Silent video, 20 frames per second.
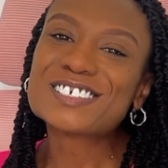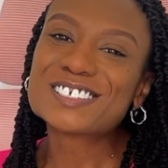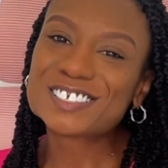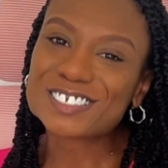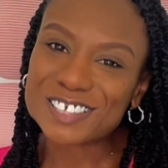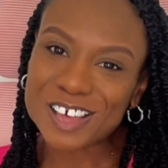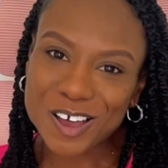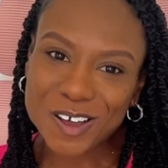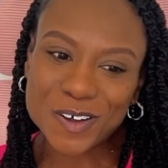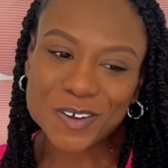
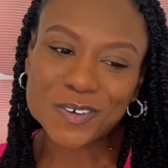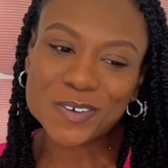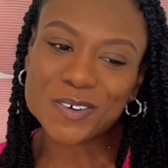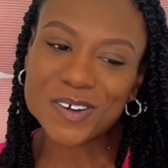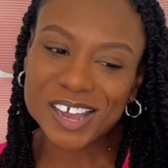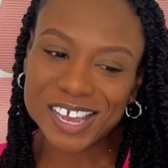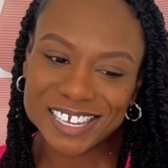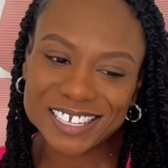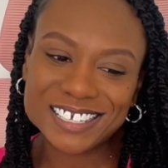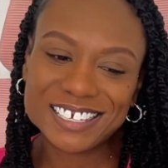
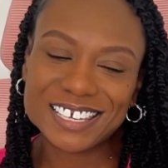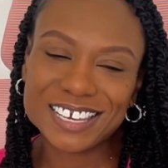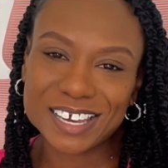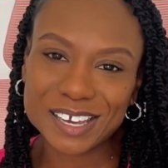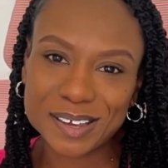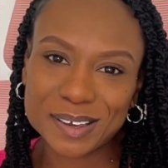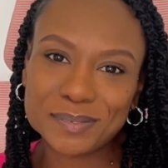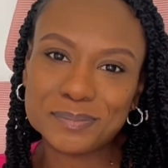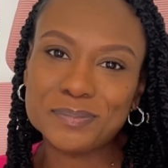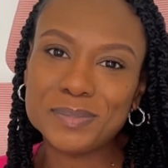So
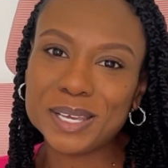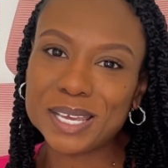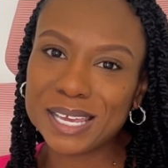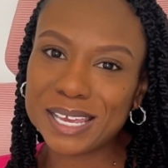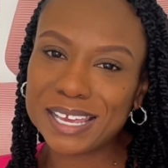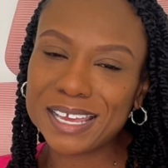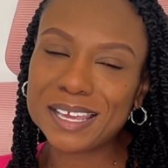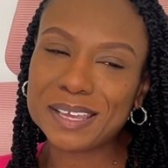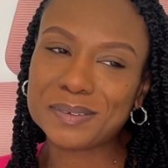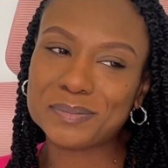yeah,
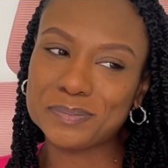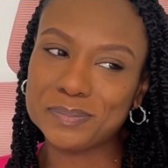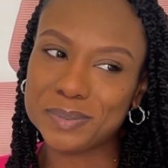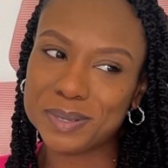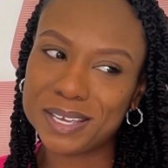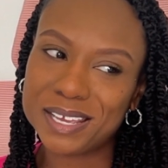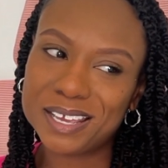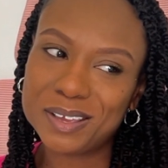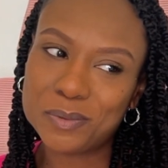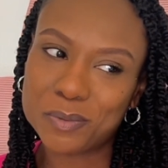
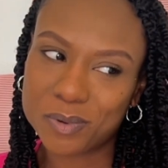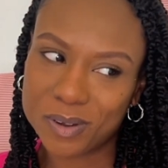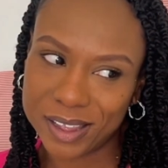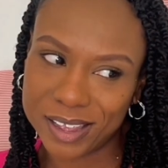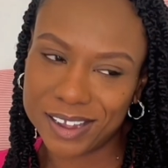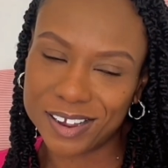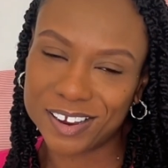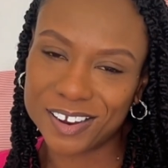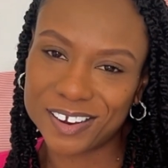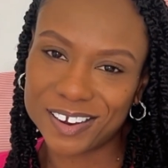
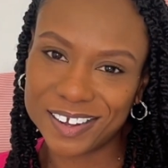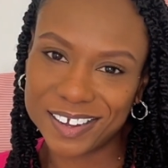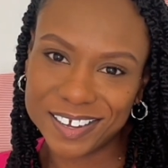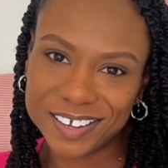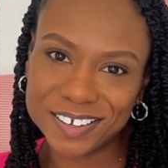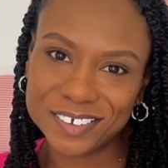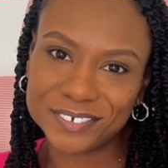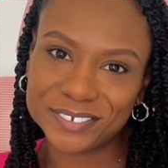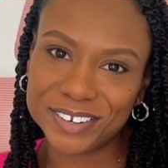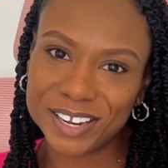beware
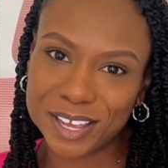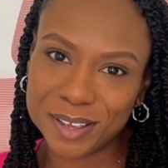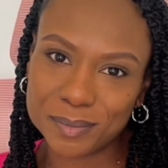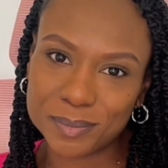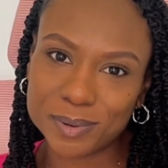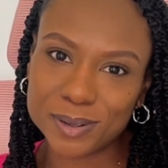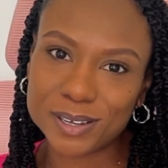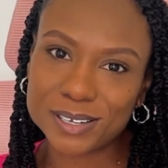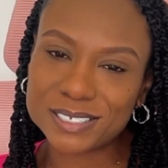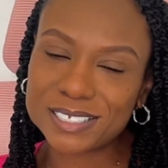of
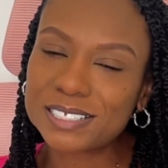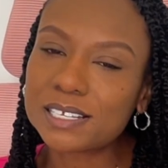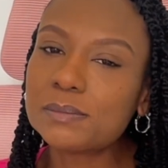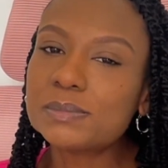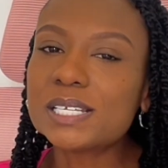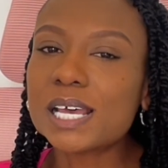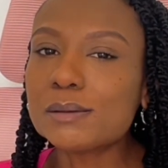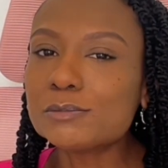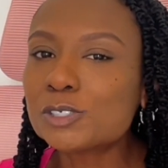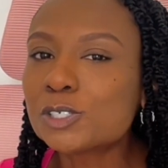neighbors.
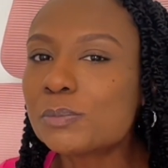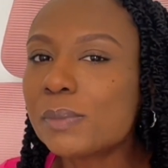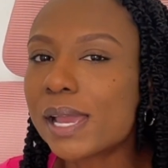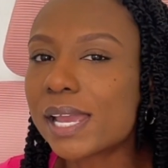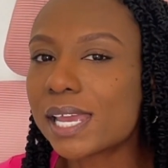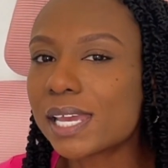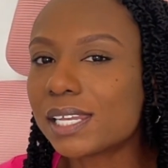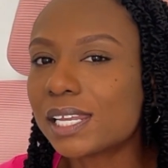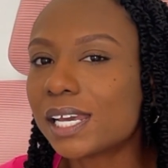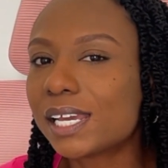Sometimes you might
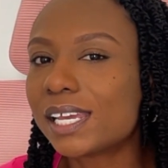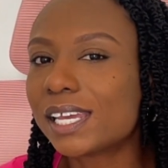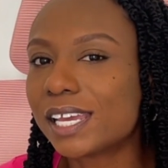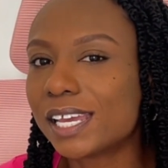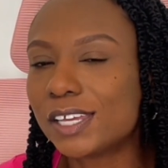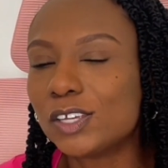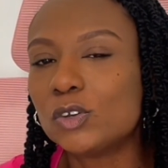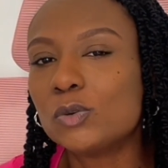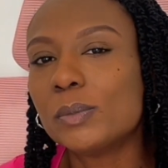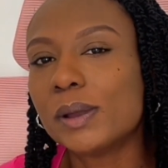get lucky and
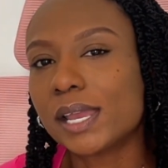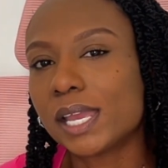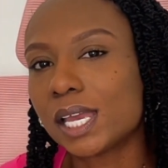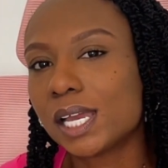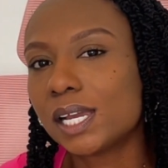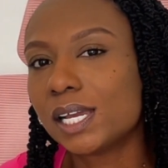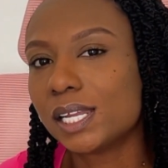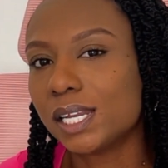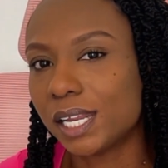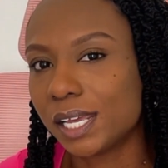you might get
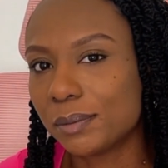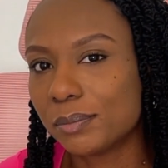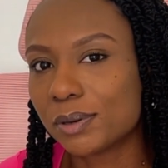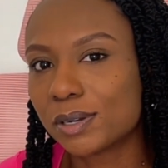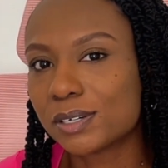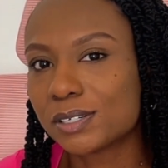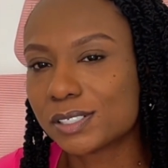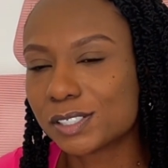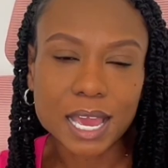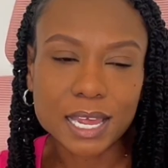good
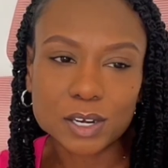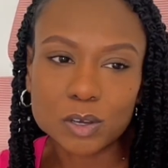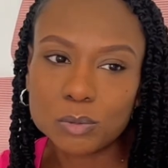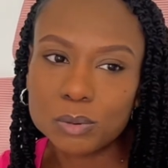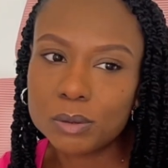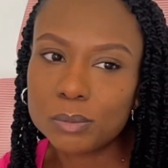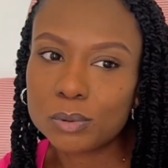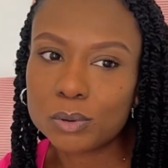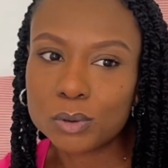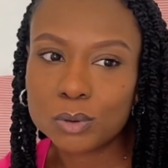neighbors. I know
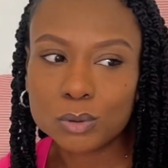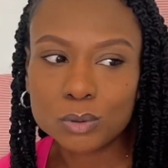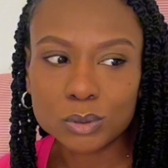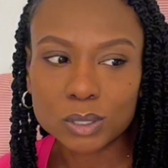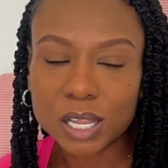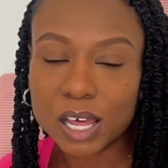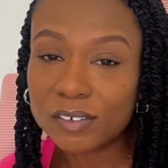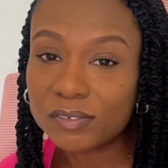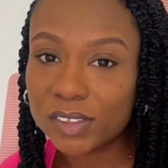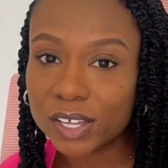people who
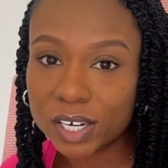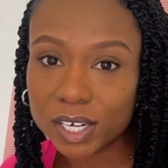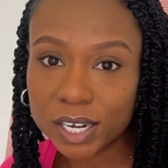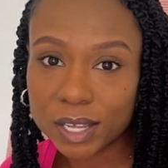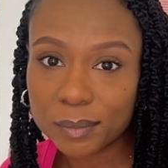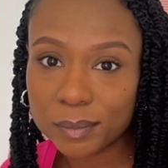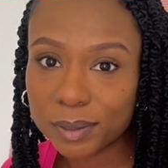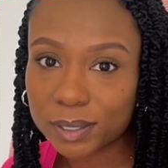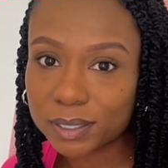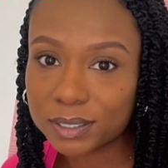love their
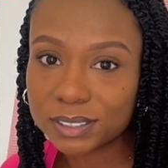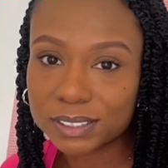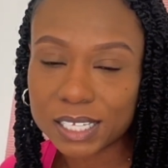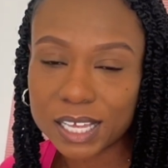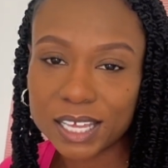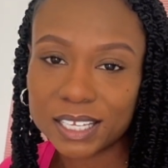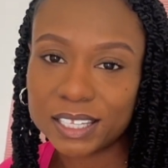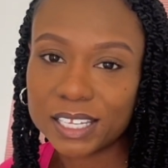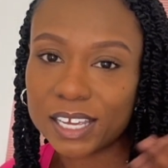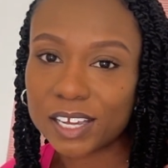neighbors
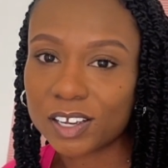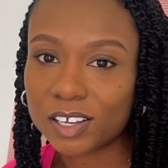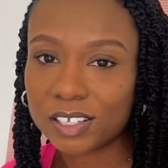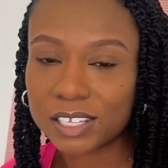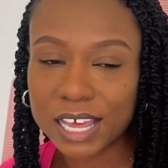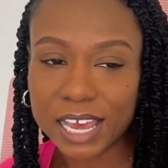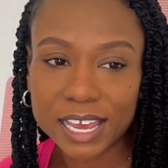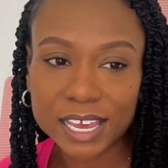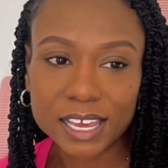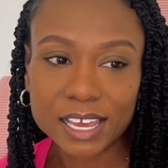and they're
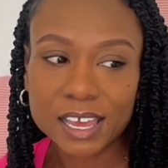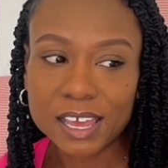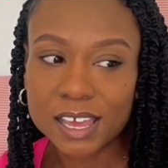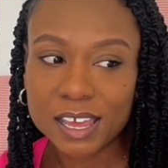like